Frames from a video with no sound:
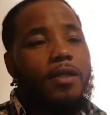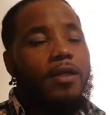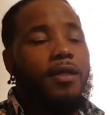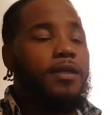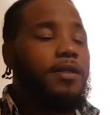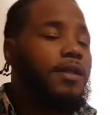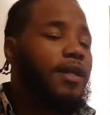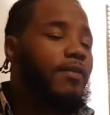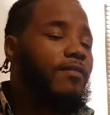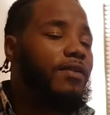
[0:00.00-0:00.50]

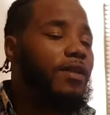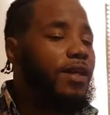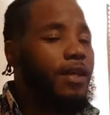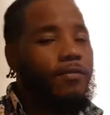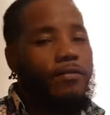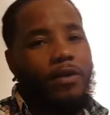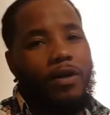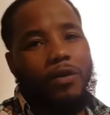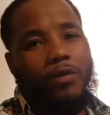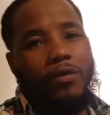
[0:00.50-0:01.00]
Devin didn't
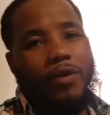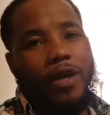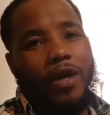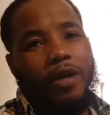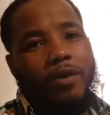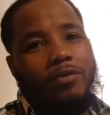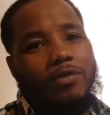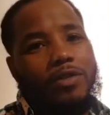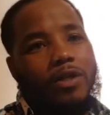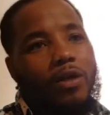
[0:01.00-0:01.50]
even go
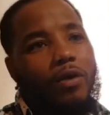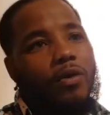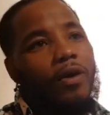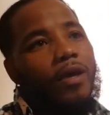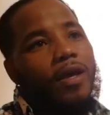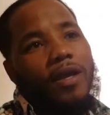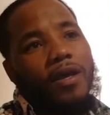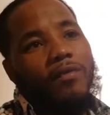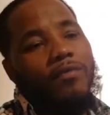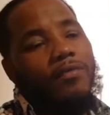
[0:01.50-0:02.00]
down. So
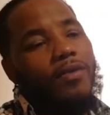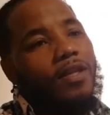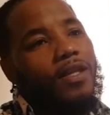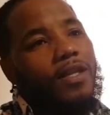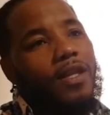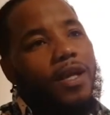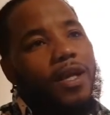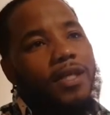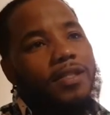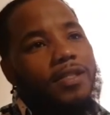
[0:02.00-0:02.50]
if
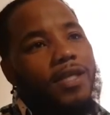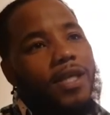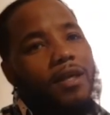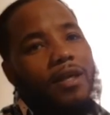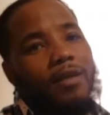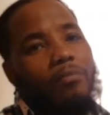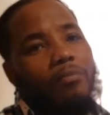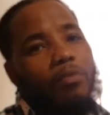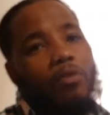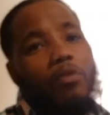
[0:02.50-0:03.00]
anything, I
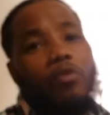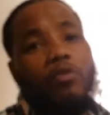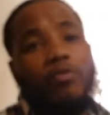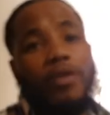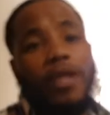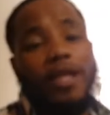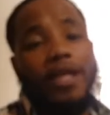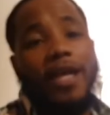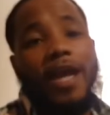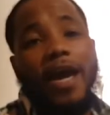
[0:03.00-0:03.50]
say it proved
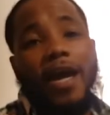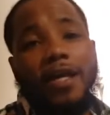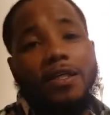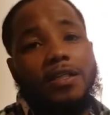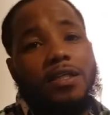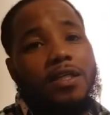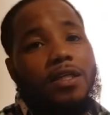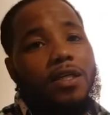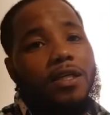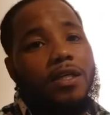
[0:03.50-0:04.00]
that he had a
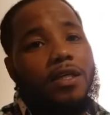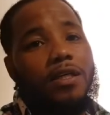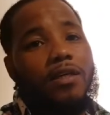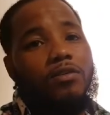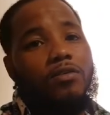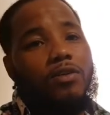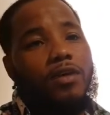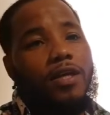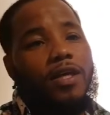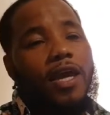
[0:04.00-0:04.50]
chin.
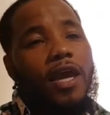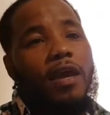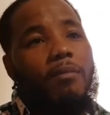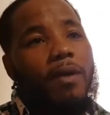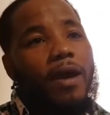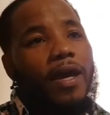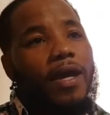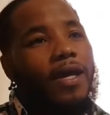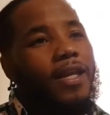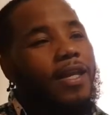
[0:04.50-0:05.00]
And he came
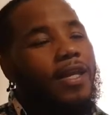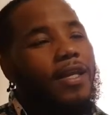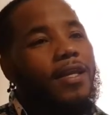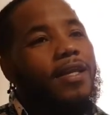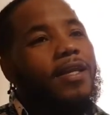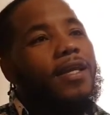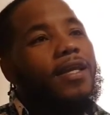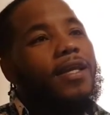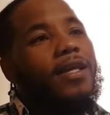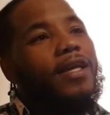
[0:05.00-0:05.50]
back, and then
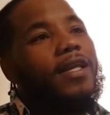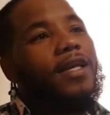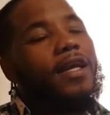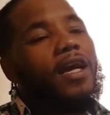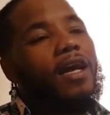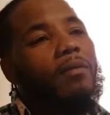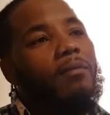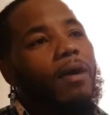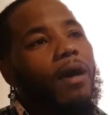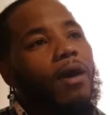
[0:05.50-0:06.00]
he didn't
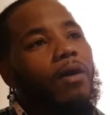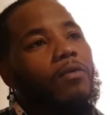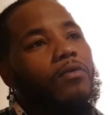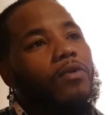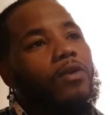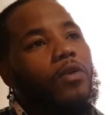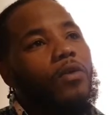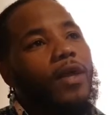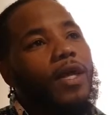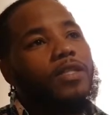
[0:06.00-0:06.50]
come out.
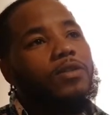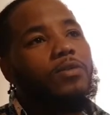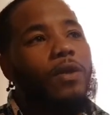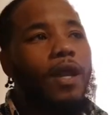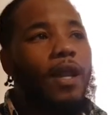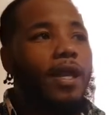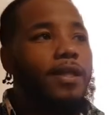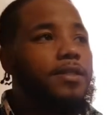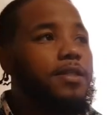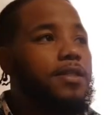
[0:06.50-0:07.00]
That's what
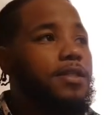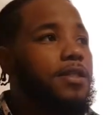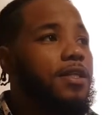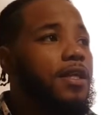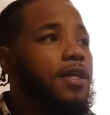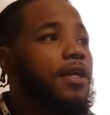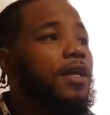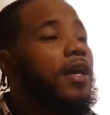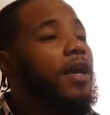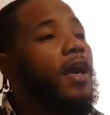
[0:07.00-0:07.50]
I like to
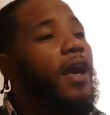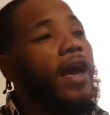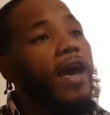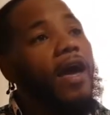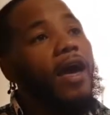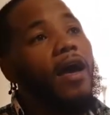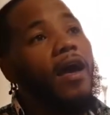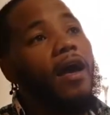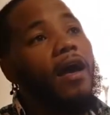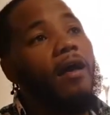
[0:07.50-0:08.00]
see
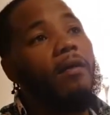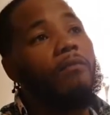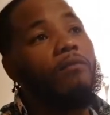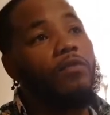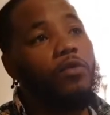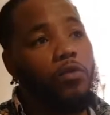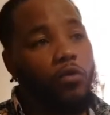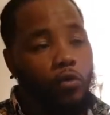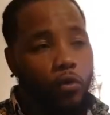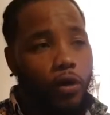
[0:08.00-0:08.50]

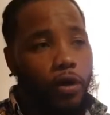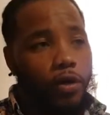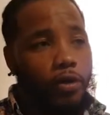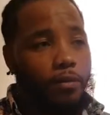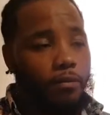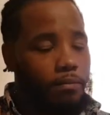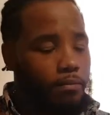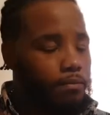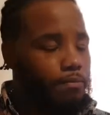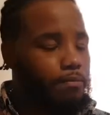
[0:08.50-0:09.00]

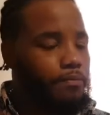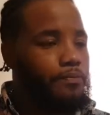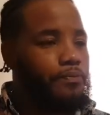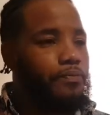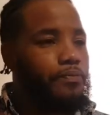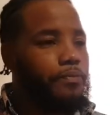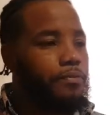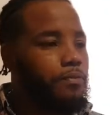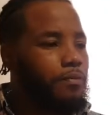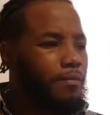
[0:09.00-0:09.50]
during
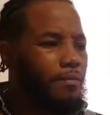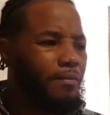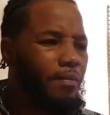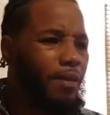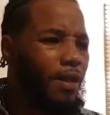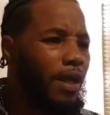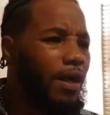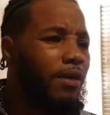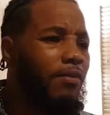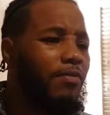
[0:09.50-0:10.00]

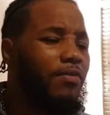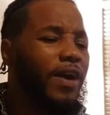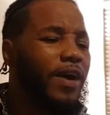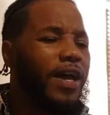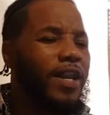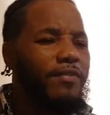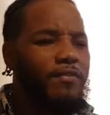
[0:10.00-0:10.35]
a fight.